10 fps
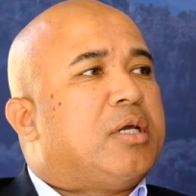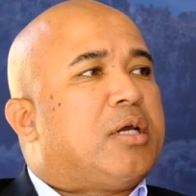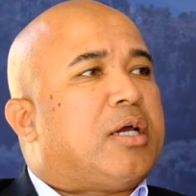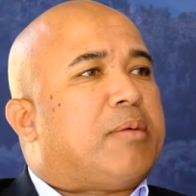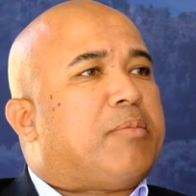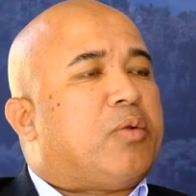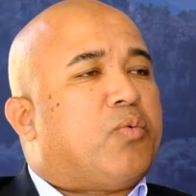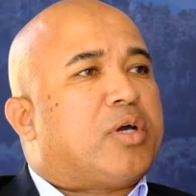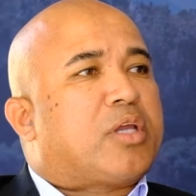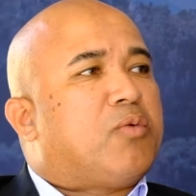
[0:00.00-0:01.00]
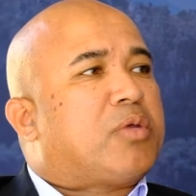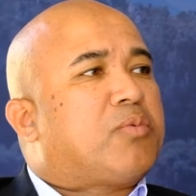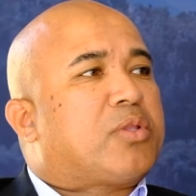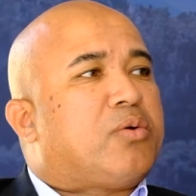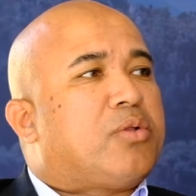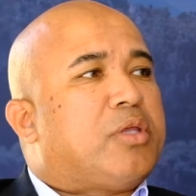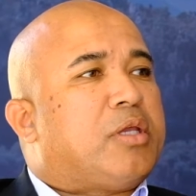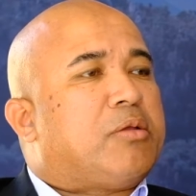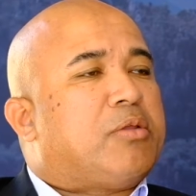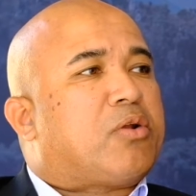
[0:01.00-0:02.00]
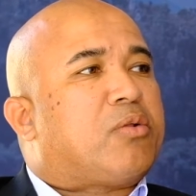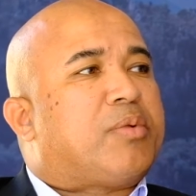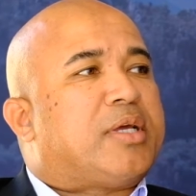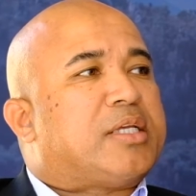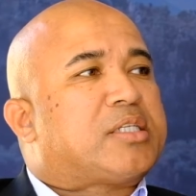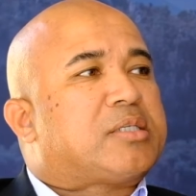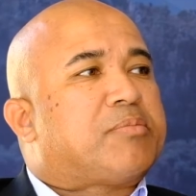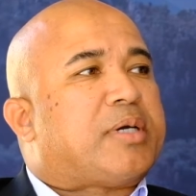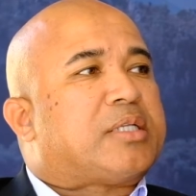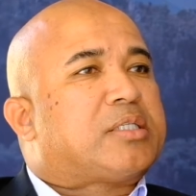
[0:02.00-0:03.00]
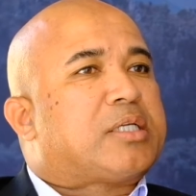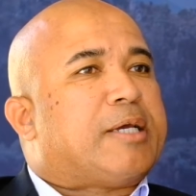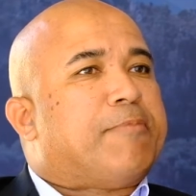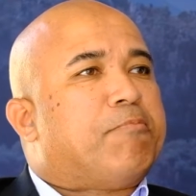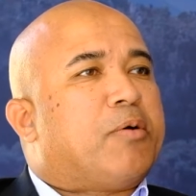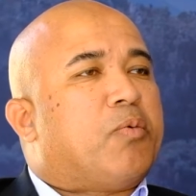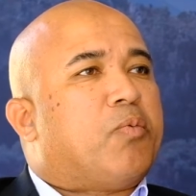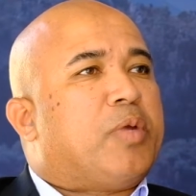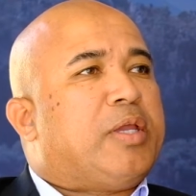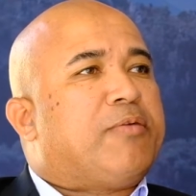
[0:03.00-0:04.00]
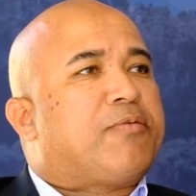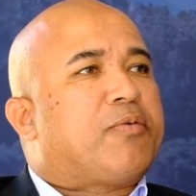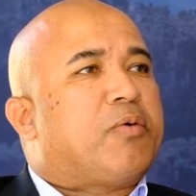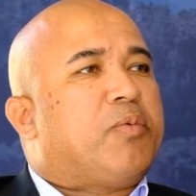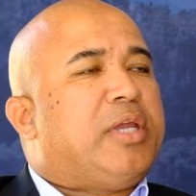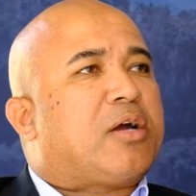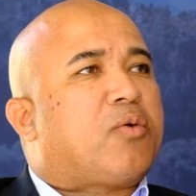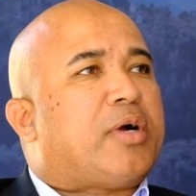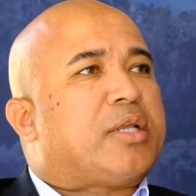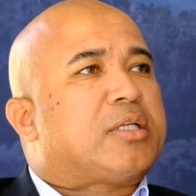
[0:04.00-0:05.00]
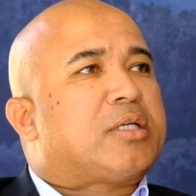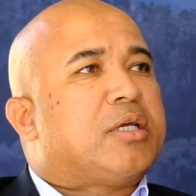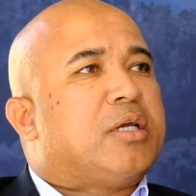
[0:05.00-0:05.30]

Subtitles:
and working with all the role players. But we are quite,